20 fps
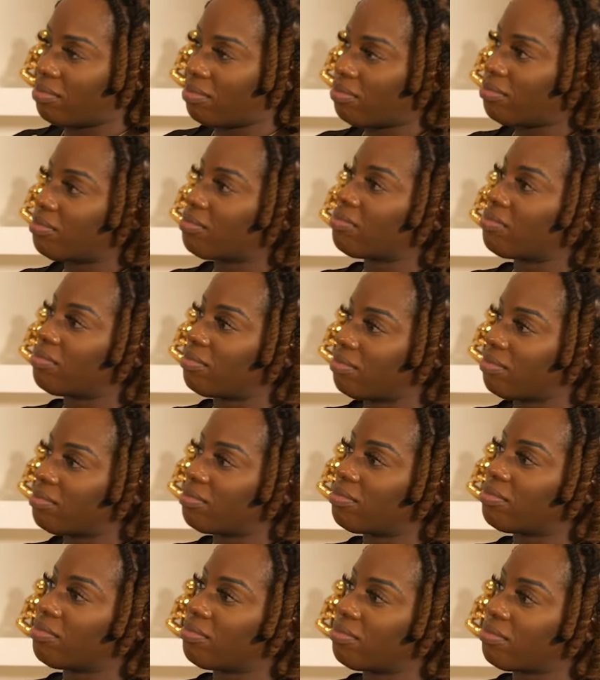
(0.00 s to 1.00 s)

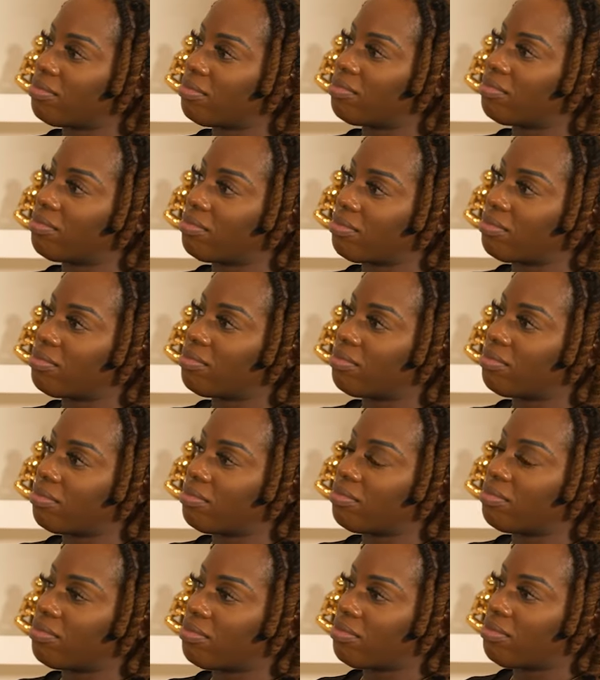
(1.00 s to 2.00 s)

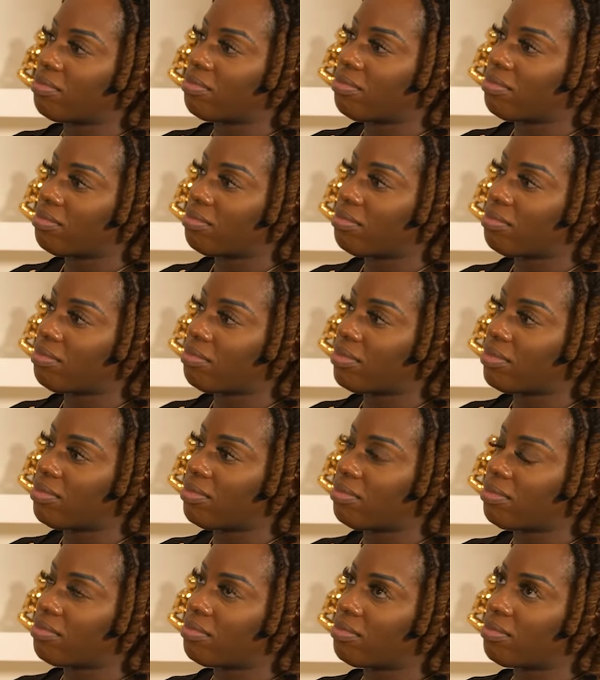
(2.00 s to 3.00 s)

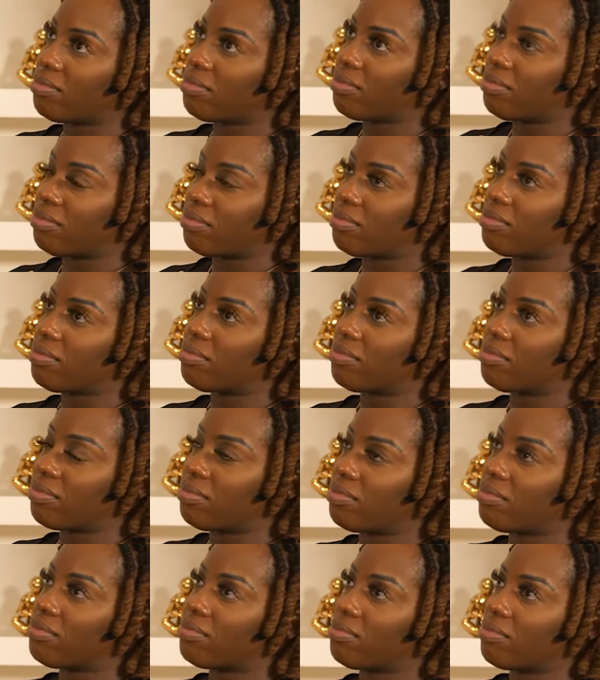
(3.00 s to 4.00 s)

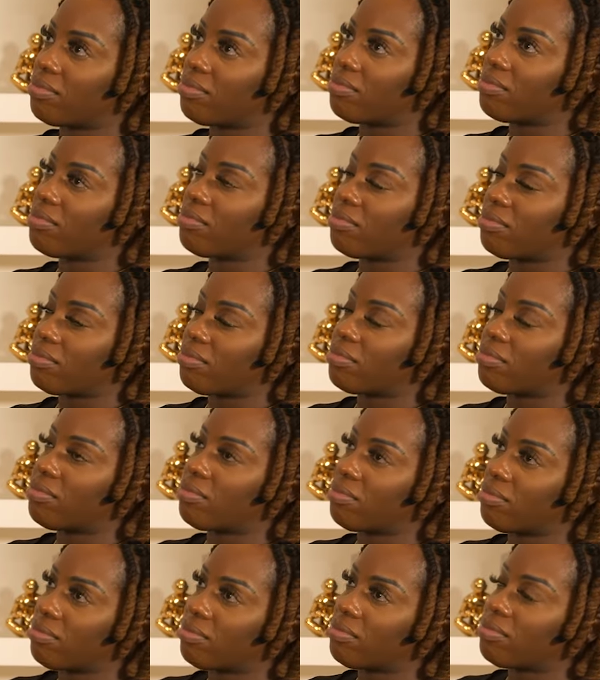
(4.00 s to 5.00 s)

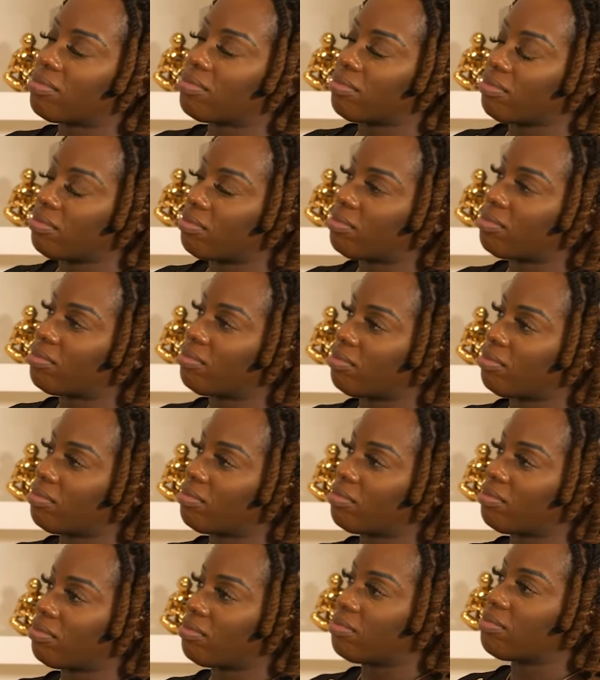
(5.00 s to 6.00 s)

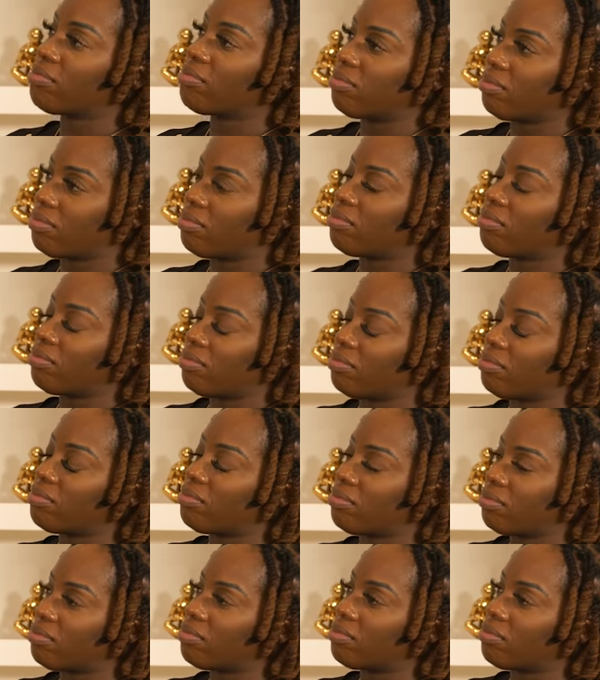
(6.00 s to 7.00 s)

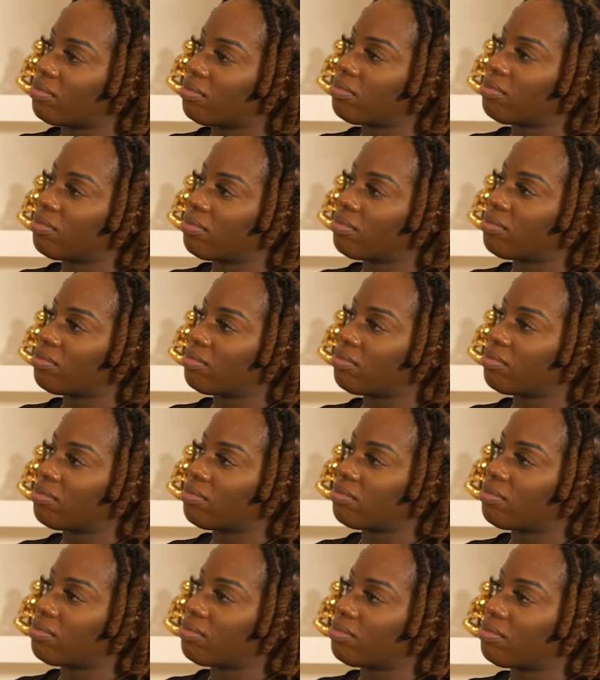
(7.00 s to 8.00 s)
(not speaking)